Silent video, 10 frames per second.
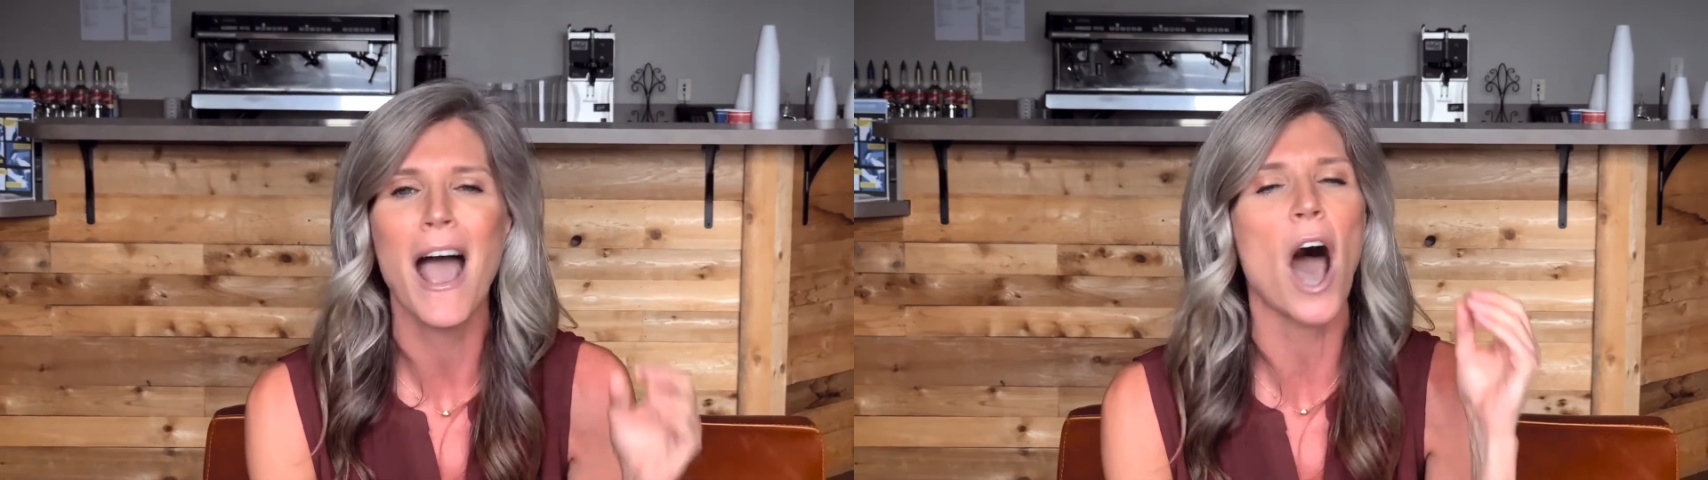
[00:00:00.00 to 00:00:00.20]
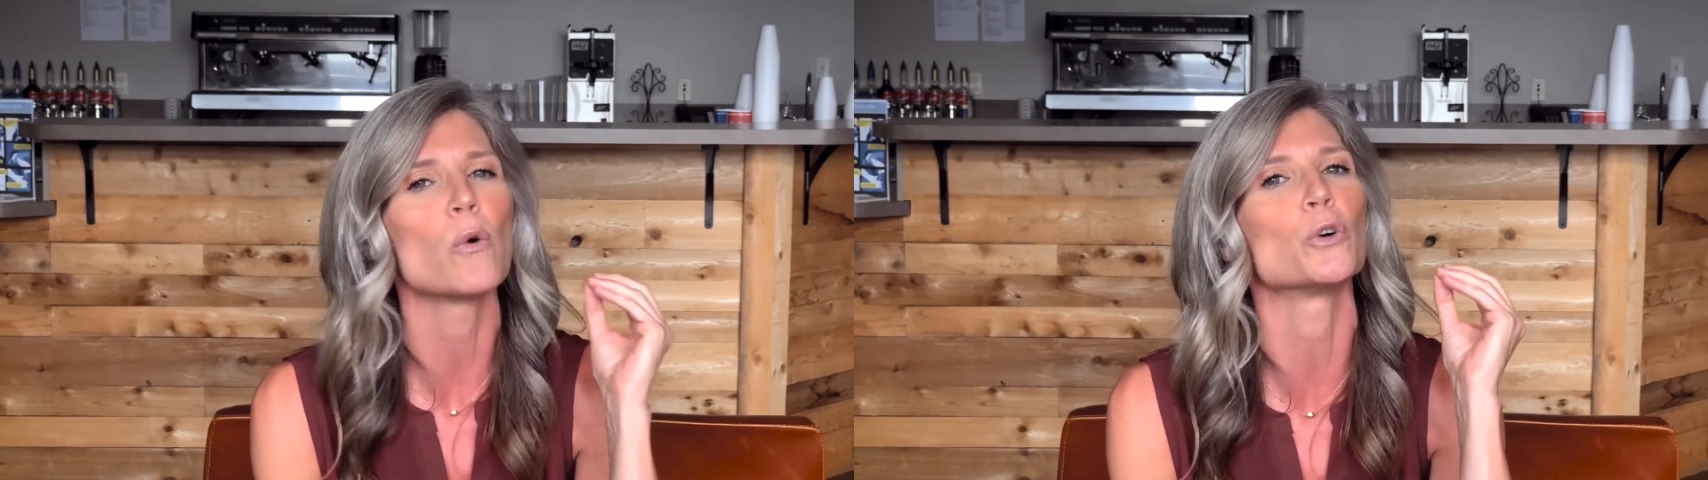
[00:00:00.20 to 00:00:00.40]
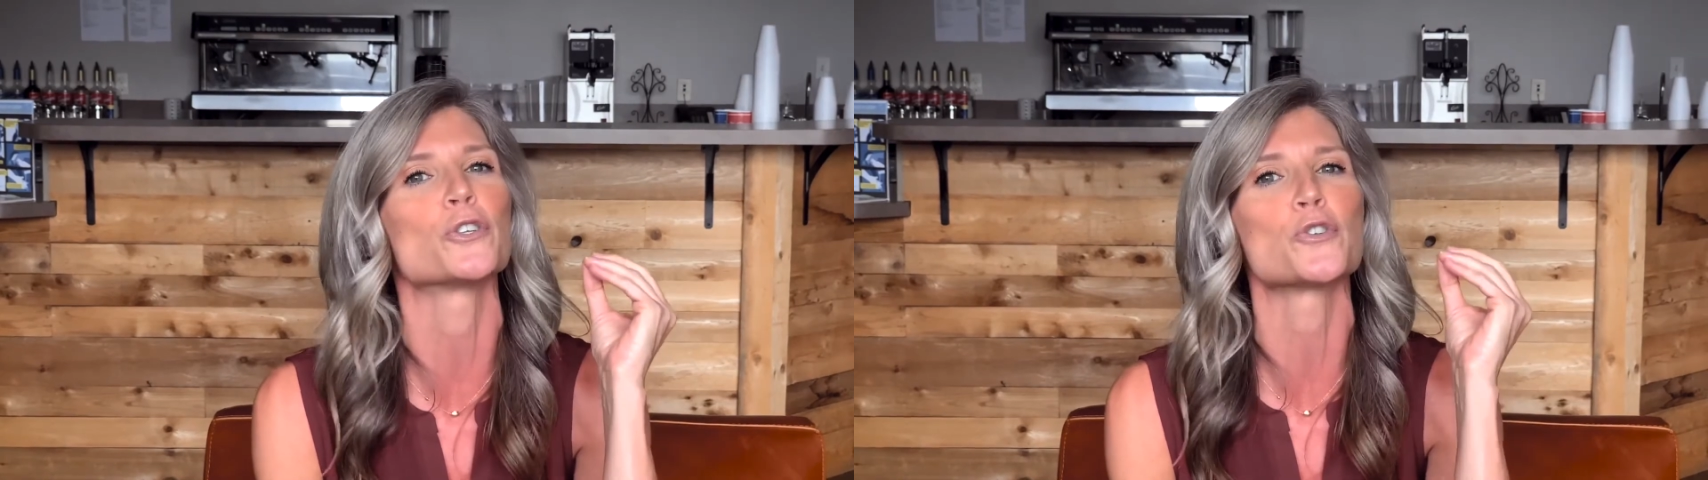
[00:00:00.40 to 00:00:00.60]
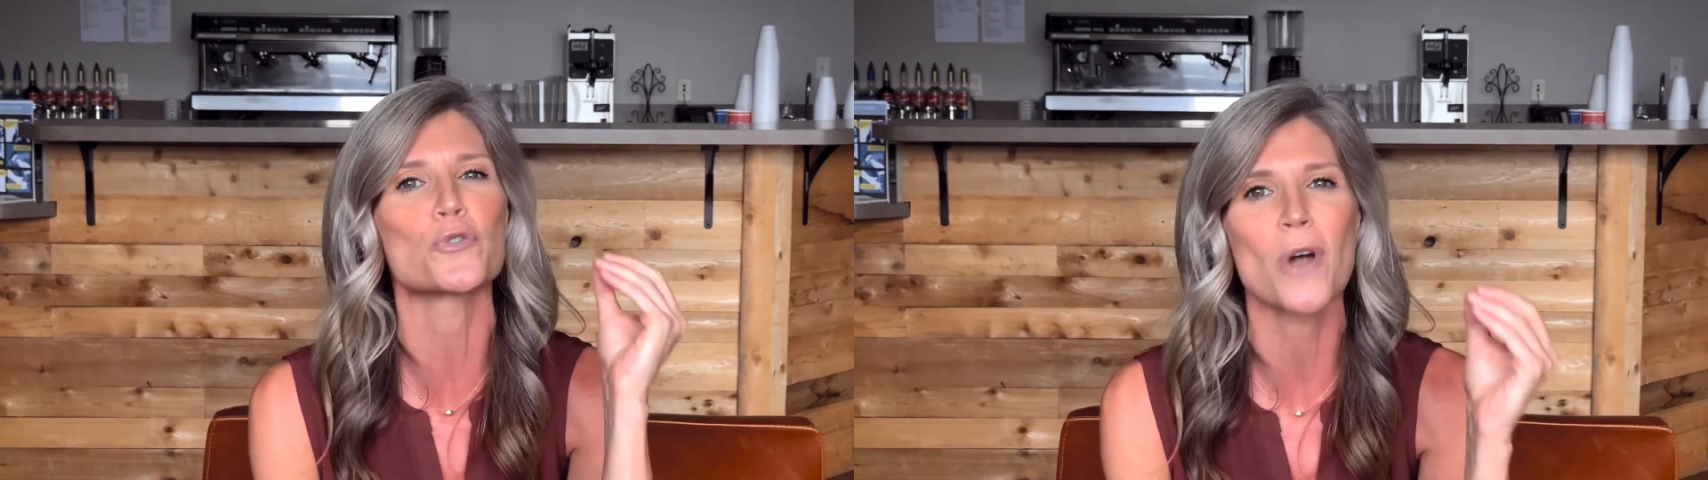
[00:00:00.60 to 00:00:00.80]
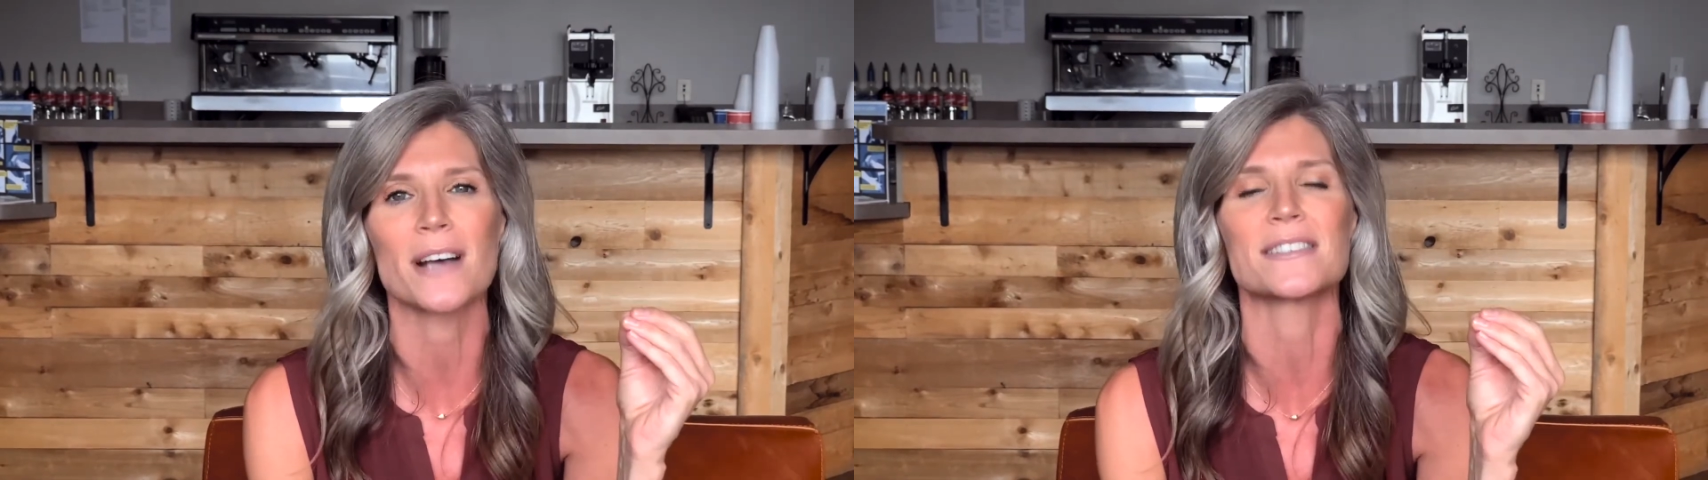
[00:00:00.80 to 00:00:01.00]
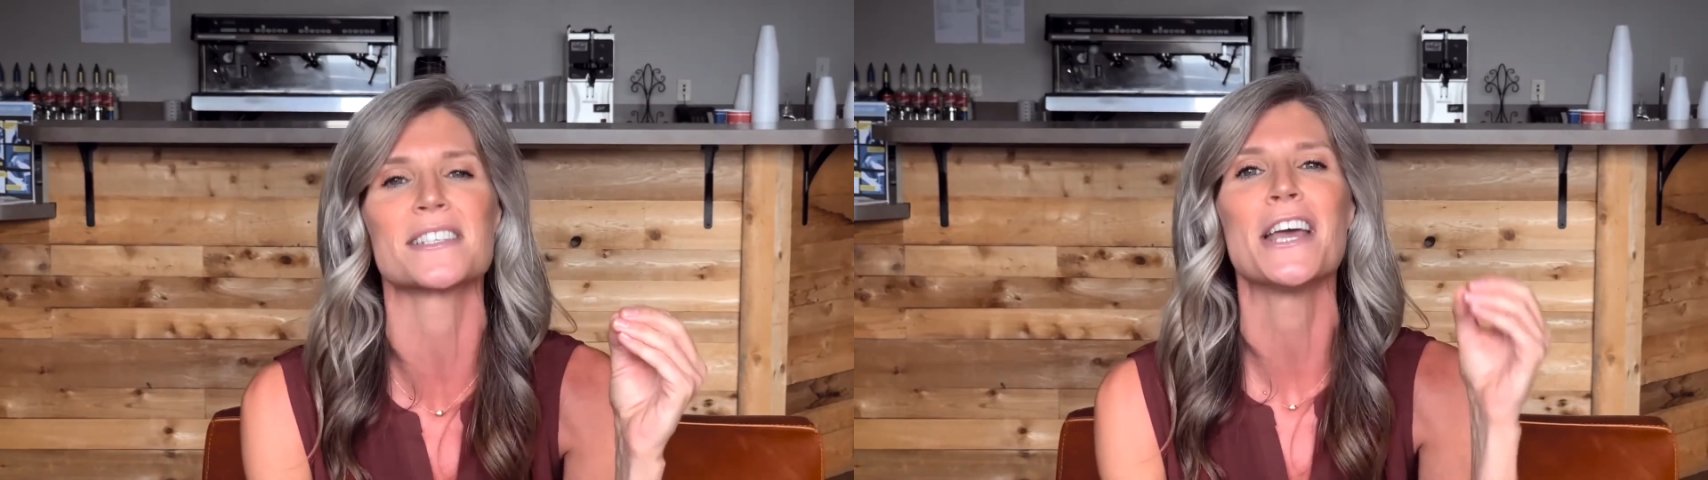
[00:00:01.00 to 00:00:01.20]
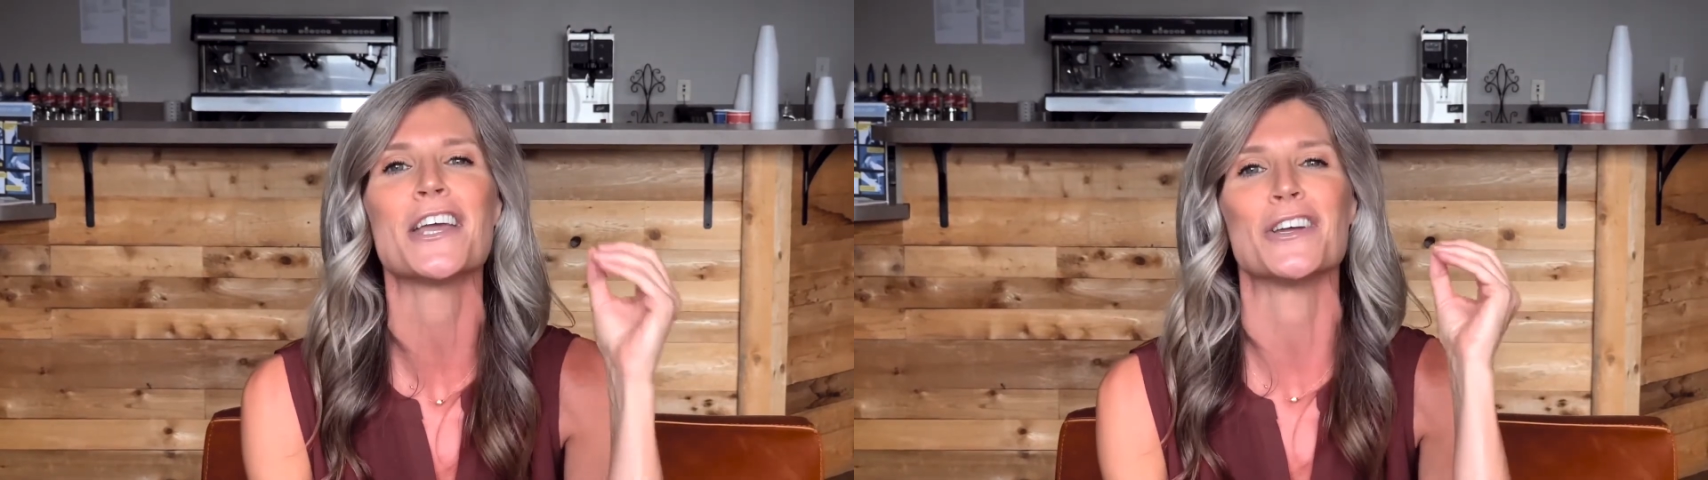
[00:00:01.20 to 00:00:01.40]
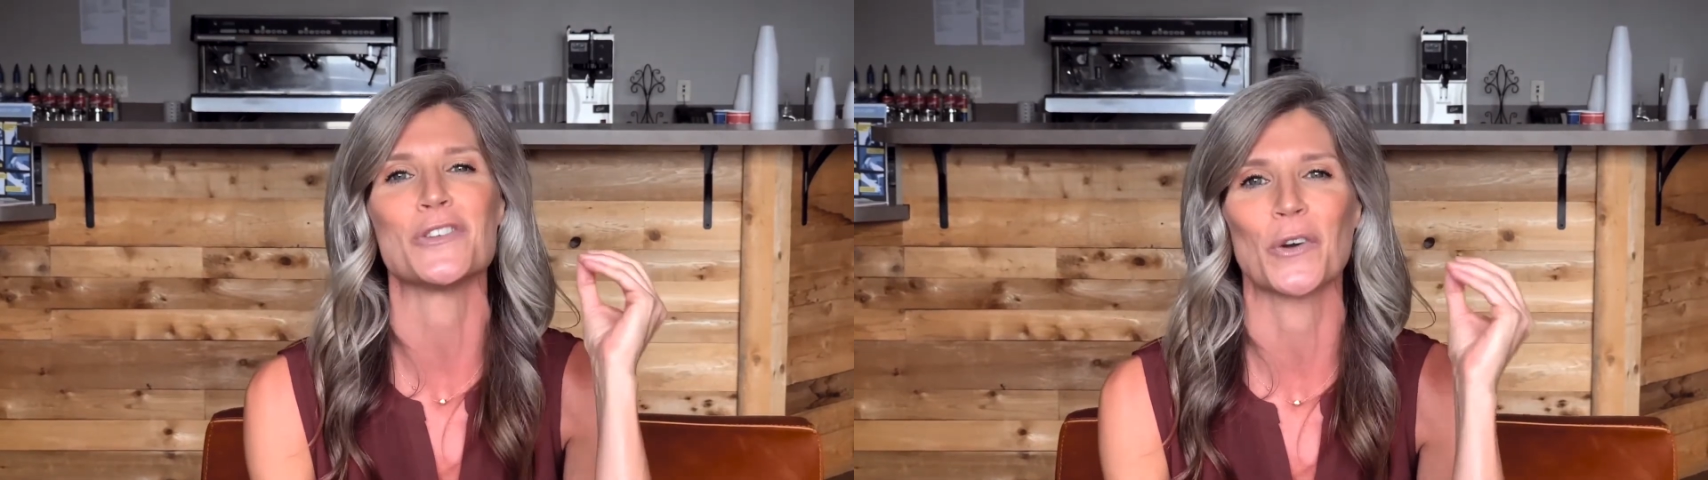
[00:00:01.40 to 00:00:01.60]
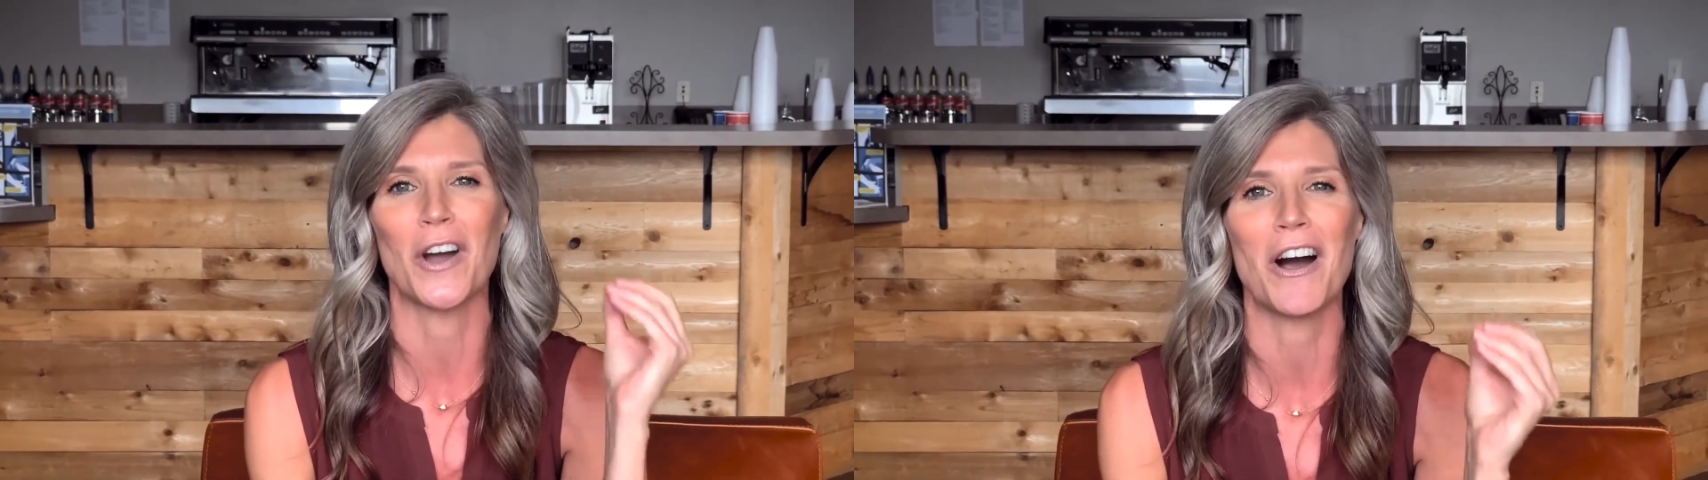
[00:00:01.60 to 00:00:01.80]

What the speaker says: I will trust in Your